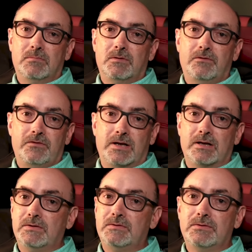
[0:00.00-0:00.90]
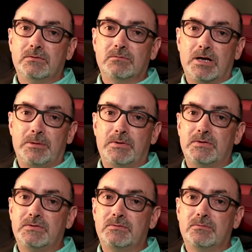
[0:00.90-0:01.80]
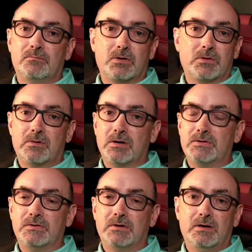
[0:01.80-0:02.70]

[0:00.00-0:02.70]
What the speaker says: felons, rapists, murderers.